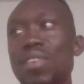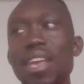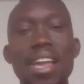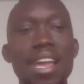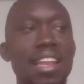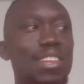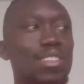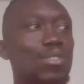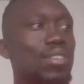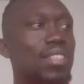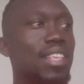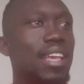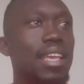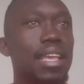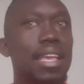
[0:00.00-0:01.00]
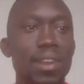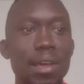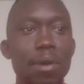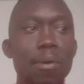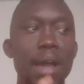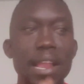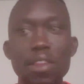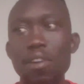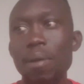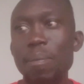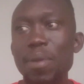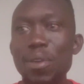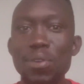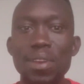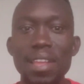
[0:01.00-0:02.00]
I can say while you are
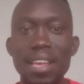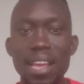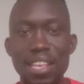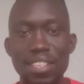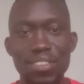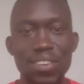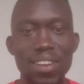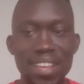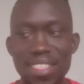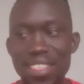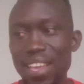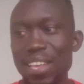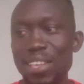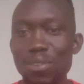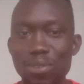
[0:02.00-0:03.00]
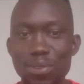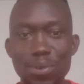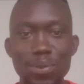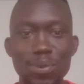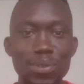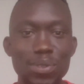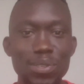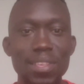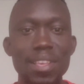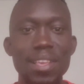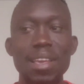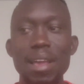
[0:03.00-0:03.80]
building a structure, you use